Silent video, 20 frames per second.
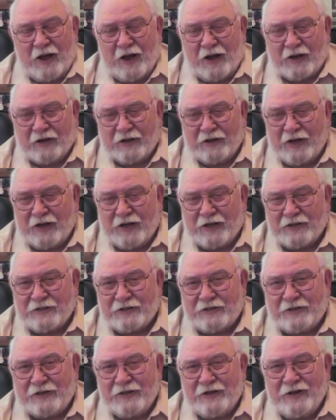I
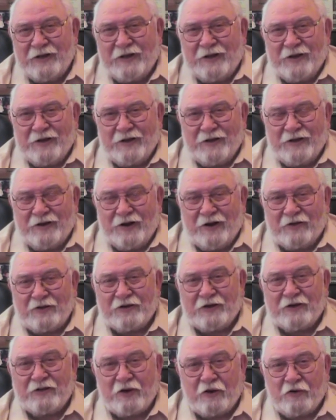guess, you know,
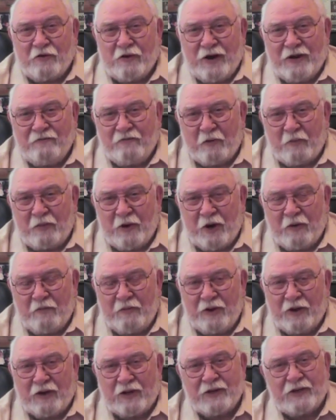to the Greenville
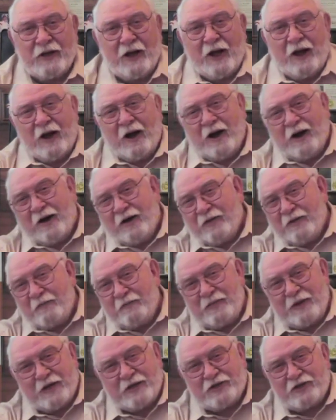boat building. All the
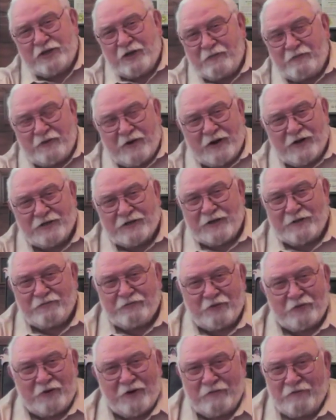big shipyards
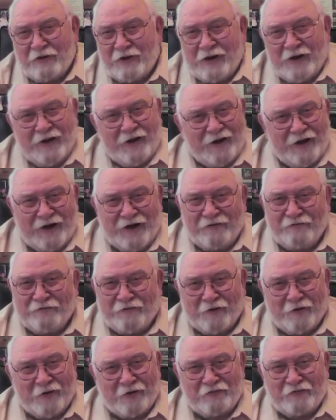up the river had
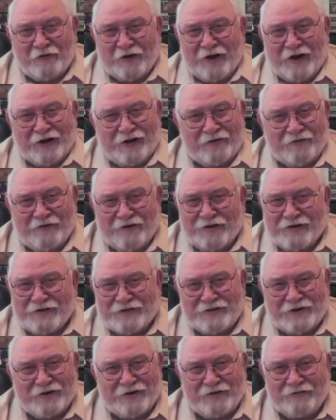4 flanking
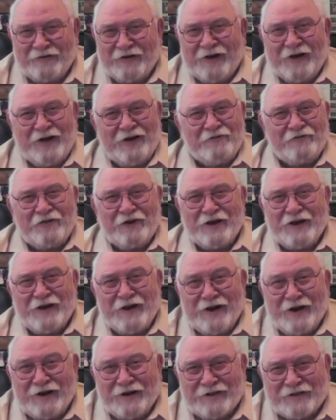rudders on them for
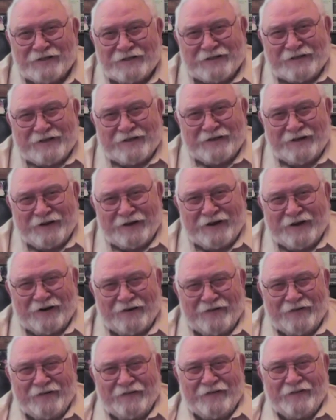years, you
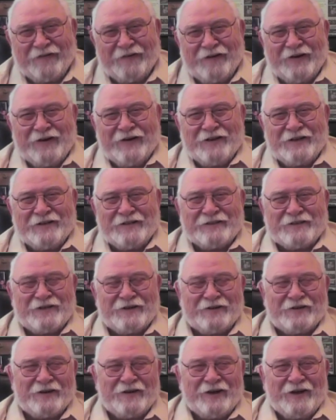know.
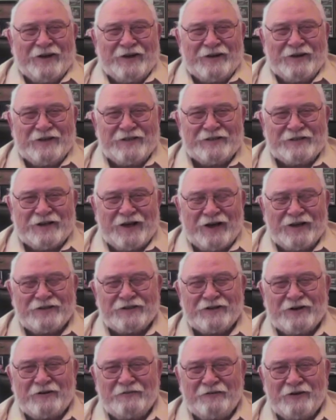So these
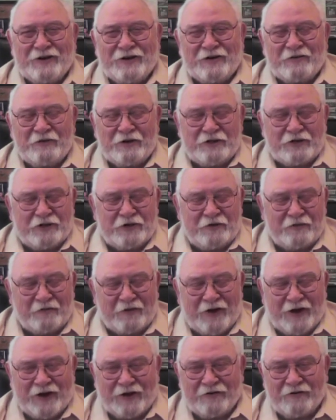guys are going to build them with 2
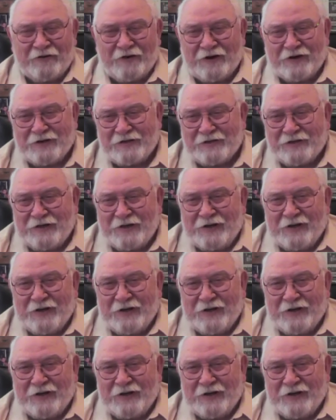flanking rudders.